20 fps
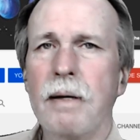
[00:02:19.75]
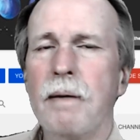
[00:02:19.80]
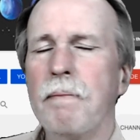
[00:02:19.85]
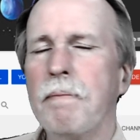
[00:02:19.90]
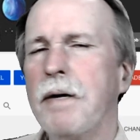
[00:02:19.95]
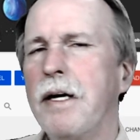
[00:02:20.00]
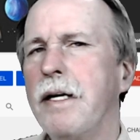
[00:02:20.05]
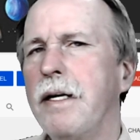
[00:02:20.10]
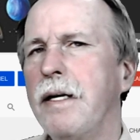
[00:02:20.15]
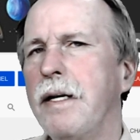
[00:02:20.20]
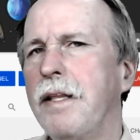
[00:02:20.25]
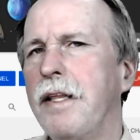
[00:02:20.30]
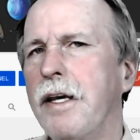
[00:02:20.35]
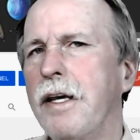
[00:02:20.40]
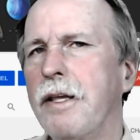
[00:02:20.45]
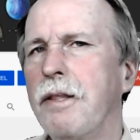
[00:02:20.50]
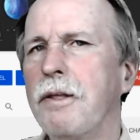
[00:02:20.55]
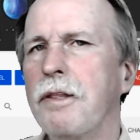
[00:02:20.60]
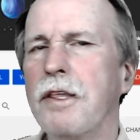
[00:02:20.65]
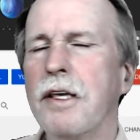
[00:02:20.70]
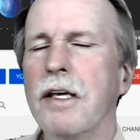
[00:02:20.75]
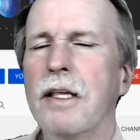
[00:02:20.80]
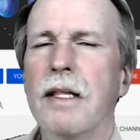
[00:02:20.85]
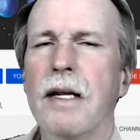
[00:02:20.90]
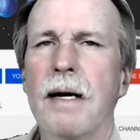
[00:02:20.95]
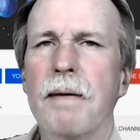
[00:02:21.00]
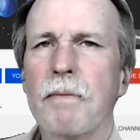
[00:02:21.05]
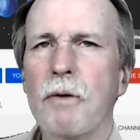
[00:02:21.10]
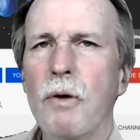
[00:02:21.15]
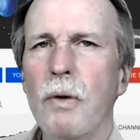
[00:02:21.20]
But the other thing that
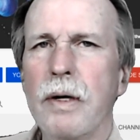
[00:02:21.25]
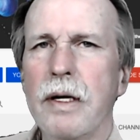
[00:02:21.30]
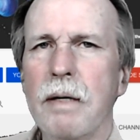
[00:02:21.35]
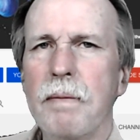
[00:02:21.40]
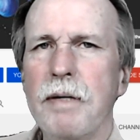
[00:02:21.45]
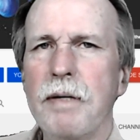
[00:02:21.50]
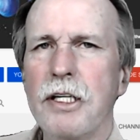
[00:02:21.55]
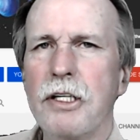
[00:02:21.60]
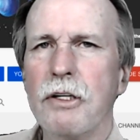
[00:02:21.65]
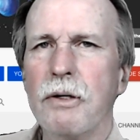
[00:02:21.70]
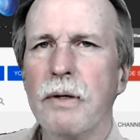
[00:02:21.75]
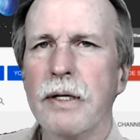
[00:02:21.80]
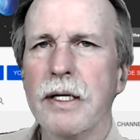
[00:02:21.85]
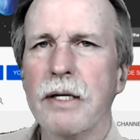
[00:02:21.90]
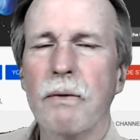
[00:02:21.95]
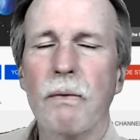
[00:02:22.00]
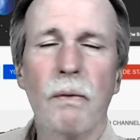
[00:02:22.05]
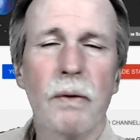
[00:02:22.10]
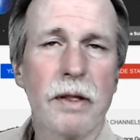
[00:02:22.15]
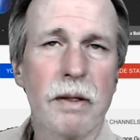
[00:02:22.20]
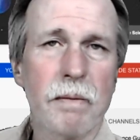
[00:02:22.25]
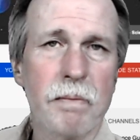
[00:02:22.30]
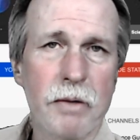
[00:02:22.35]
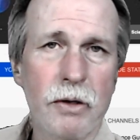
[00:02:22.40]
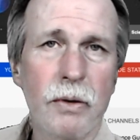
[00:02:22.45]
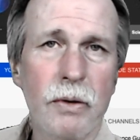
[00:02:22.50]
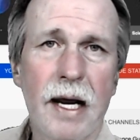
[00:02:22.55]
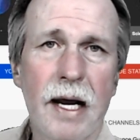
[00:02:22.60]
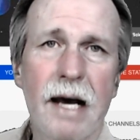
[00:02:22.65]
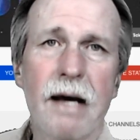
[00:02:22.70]
I'm going to be doing with the
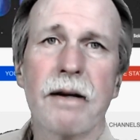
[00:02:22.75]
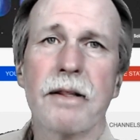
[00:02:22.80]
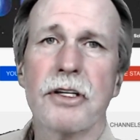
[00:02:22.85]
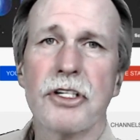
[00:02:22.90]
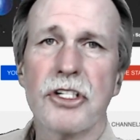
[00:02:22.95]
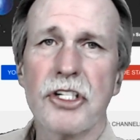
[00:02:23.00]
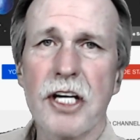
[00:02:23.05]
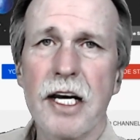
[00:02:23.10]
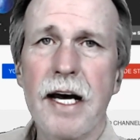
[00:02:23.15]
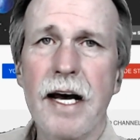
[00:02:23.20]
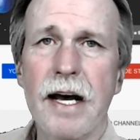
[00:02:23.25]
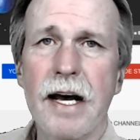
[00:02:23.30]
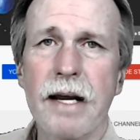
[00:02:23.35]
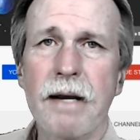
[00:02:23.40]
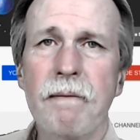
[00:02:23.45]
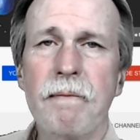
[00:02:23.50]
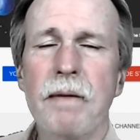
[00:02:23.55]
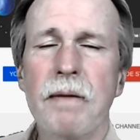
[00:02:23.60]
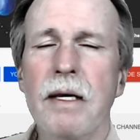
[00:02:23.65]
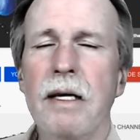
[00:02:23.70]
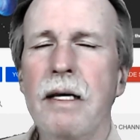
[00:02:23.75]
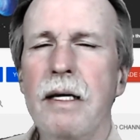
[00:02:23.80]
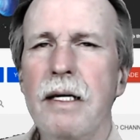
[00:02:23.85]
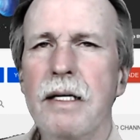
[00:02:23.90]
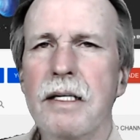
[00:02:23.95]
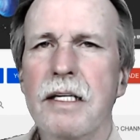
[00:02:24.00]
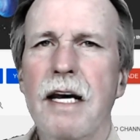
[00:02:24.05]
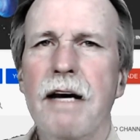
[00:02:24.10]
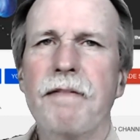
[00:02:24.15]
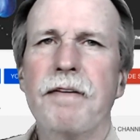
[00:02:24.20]
moon out of the sky
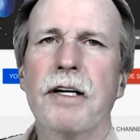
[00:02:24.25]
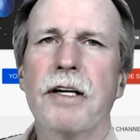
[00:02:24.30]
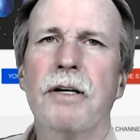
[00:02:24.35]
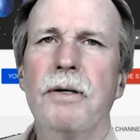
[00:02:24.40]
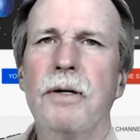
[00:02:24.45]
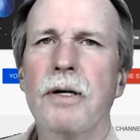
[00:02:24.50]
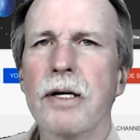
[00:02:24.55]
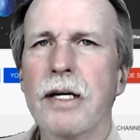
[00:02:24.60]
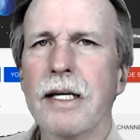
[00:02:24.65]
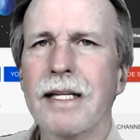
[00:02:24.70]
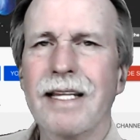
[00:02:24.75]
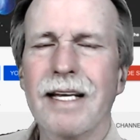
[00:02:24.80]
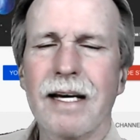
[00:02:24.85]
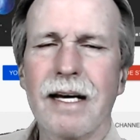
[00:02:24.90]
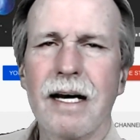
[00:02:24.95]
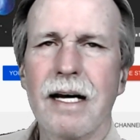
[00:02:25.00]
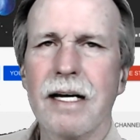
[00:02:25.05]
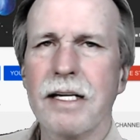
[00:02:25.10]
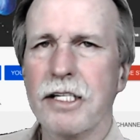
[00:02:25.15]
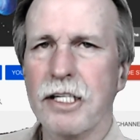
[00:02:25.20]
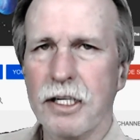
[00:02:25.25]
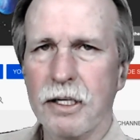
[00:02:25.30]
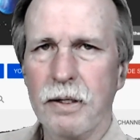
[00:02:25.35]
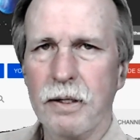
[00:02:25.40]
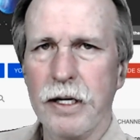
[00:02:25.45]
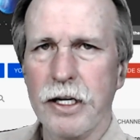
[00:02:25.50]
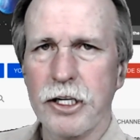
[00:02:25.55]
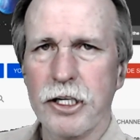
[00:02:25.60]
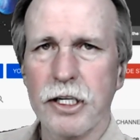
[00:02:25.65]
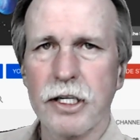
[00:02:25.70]
is having a look at the
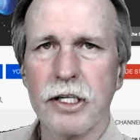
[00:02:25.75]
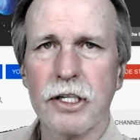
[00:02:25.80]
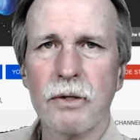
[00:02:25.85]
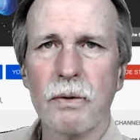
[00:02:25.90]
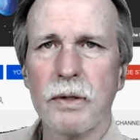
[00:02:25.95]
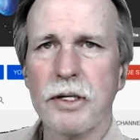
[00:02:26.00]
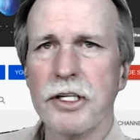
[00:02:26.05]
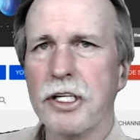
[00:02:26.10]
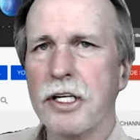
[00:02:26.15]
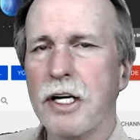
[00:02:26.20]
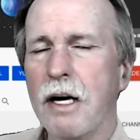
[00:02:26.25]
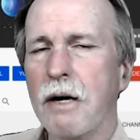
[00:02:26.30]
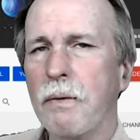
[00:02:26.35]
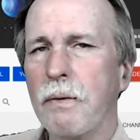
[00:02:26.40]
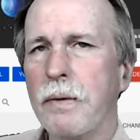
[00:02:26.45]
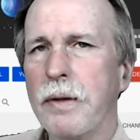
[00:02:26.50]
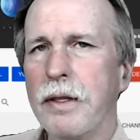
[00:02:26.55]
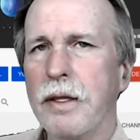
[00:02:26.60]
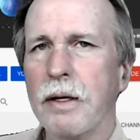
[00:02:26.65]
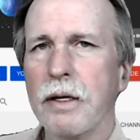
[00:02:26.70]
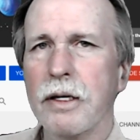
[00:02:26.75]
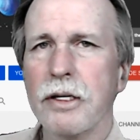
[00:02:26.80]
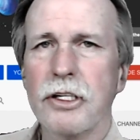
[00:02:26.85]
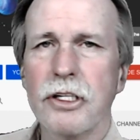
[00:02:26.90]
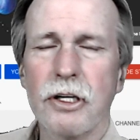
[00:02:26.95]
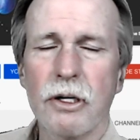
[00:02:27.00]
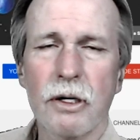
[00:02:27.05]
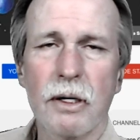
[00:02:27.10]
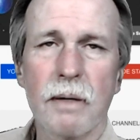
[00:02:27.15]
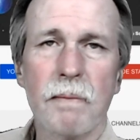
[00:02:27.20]
constellations. We'll start with the
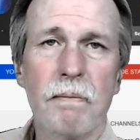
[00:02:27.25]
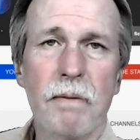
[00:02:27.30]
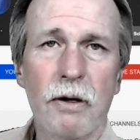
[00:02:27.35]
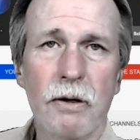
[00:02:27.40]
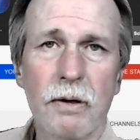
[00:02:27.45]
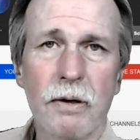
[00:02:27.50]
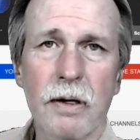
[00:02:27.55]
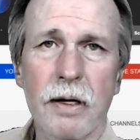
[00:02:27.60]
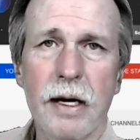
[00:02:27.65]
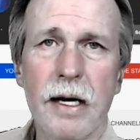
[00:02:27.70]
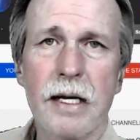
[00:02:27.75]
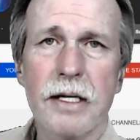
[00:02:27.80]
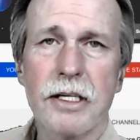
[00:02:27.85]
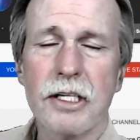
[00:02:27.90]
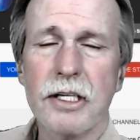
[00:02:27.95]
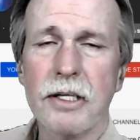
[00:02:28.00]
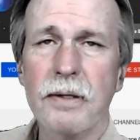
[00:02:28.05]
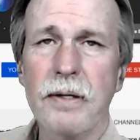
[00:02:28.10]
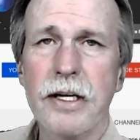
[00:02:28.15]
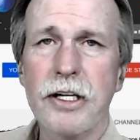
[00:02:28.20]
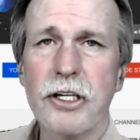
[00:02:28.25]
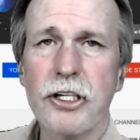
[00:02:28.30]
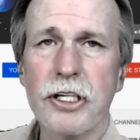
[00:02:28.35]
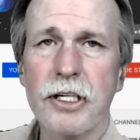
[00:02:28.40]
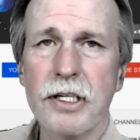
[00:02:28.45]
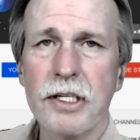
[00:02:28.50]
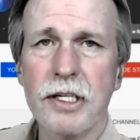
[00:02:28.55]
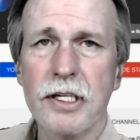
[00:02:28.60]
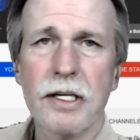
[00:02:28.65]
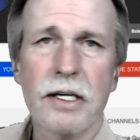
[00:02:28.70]
circumpolar
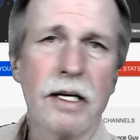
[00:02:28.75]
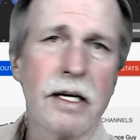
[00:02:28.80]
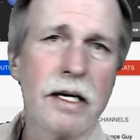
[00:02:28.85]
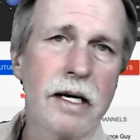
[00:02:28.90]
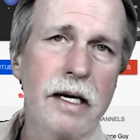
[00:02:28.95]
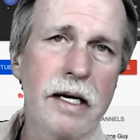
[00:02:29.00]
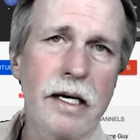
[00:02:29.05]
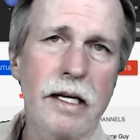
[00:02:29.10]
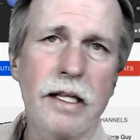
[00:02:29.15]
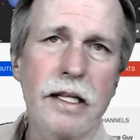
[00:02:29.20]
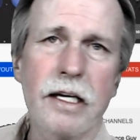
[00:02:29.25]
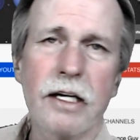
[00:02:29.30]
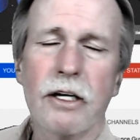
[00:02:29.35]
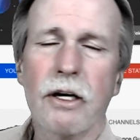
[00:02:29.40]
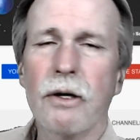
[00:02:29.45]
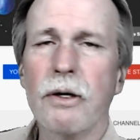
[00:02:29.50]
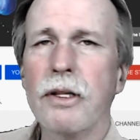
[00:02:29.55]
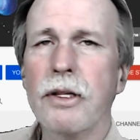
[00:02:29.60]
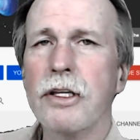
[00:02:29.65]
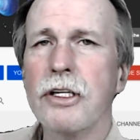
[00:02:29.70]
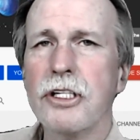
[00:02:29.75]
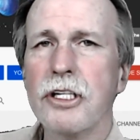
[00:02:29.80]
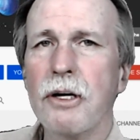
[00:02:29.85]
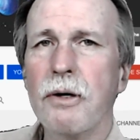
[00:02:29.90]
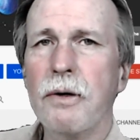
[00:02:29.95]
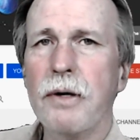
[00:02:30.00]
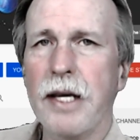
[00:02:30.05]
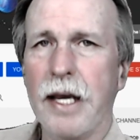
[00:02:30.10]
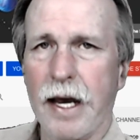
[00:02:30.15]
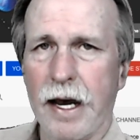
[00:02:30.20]
constellations and then go to the
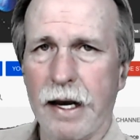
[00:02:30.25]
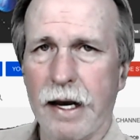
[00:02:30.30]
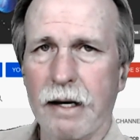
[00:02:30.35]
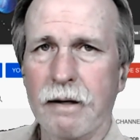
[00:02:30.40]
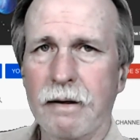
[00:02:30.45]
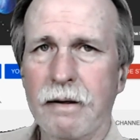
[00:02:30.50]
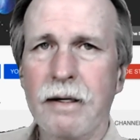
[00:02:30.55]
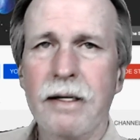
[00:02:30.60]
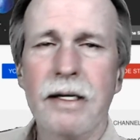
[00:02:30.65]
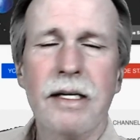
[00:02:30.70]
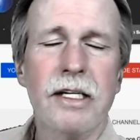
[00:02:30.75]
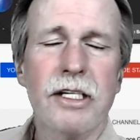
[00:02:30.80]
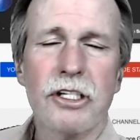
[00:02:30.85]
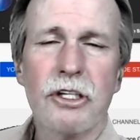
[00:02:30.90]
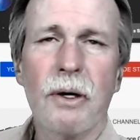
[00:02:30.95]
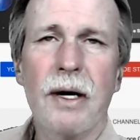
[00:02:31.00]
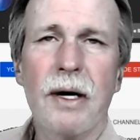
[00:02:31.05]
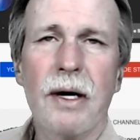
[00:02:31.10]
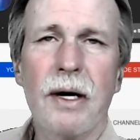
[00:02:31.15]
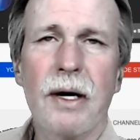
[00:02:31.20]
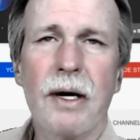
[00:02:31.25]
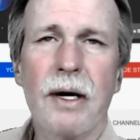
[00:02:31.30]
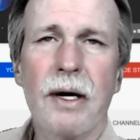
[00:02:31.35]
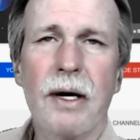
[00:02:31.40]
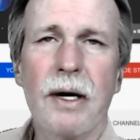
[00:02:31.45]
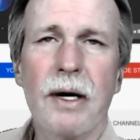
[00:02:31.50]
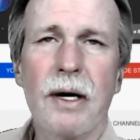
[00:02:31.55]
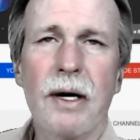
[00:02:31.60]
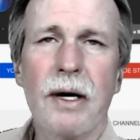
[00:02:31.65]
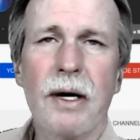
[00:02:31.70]
zodiac. So I think
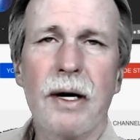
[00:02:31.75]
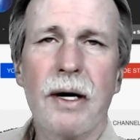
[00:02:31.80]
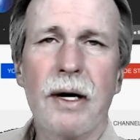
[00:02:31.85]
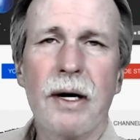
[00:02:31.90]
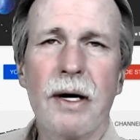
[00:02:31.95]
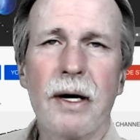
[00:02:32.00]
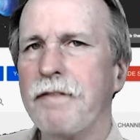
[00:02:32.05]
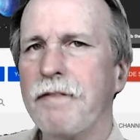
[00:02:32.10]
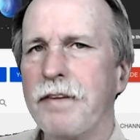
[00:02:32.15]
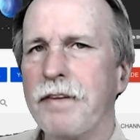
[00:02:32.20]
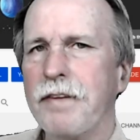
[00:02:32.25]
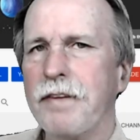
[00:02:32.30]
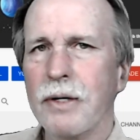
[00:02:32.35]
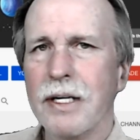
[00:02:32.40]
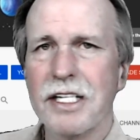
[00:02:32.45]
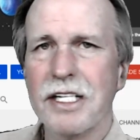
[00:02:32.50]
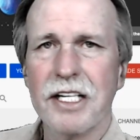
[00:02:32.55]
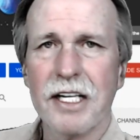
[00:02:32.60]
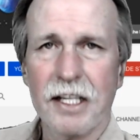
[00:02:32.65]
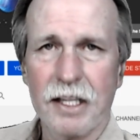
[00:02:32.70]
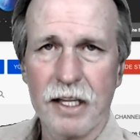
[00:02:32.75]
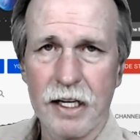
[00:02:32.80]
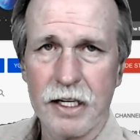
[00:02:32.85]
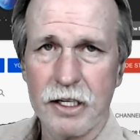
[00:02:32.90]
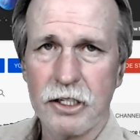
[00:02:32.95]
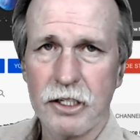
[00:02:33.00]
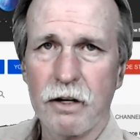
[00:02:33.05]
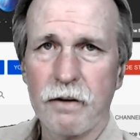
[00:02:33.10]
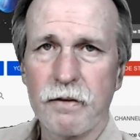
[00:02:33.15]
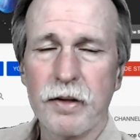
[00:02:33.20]
there'll be a lot of interesting
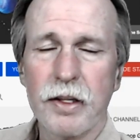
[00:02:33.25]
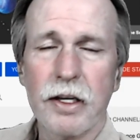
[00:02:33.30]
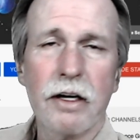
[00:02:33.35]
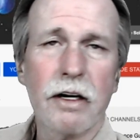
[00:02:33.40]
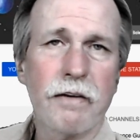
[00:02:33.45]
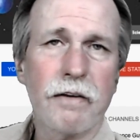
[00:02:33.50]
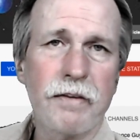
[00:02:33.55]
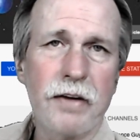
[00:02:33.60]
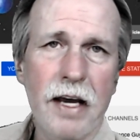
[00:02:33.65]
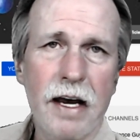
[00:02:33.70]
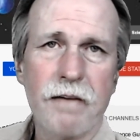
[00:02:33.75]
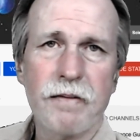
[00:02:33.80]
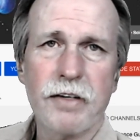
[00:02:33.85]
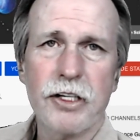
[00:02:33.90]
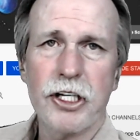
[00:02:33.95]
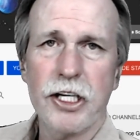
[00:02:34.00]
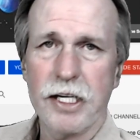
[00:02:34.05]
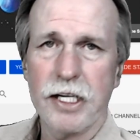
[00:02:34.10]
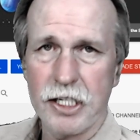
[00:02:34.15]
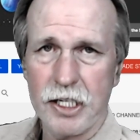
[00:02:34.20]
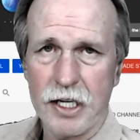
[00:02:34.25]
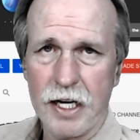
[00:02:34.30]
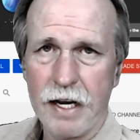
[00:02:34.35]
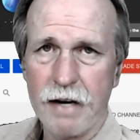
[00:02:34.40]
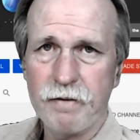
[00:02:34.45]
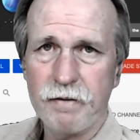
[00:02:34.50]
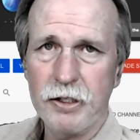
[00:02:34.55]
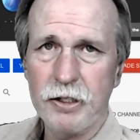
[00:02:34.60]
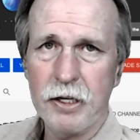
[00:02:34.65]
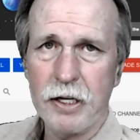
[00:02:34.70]
things over there if you have a chance to
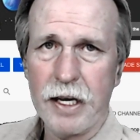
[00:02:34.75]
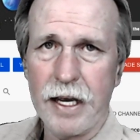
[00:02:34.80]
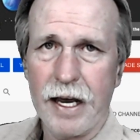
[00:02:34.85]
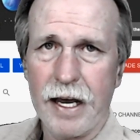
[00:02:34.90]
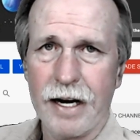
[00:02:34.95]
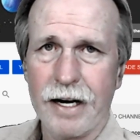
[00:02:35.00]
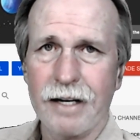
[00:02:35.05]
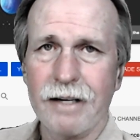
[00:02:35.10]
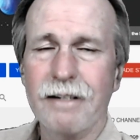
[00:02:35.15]
have a look at it.